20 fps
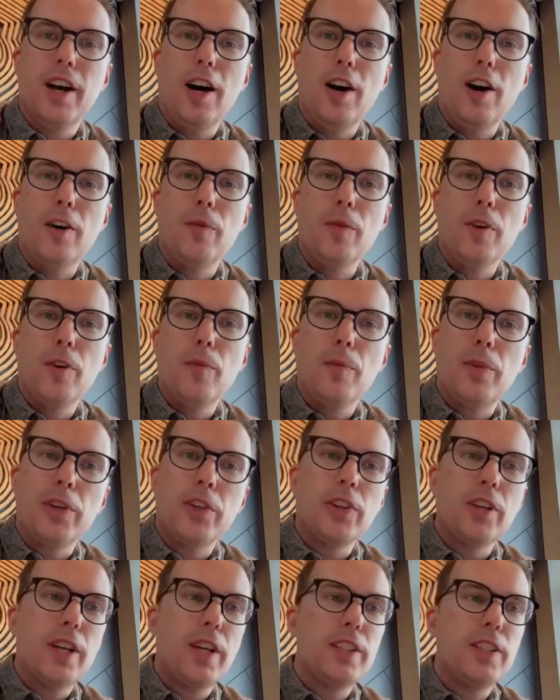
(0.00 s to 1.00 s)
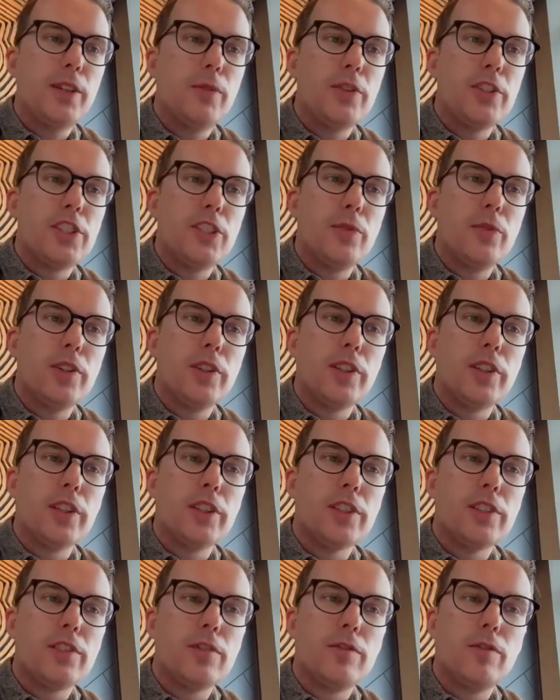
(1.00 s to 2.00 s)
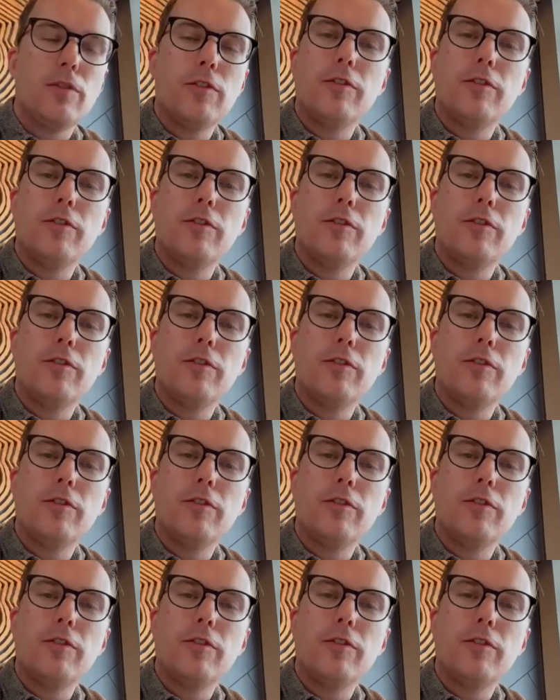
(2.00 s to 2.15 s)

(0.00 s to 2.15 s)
But you're going to end up with something that's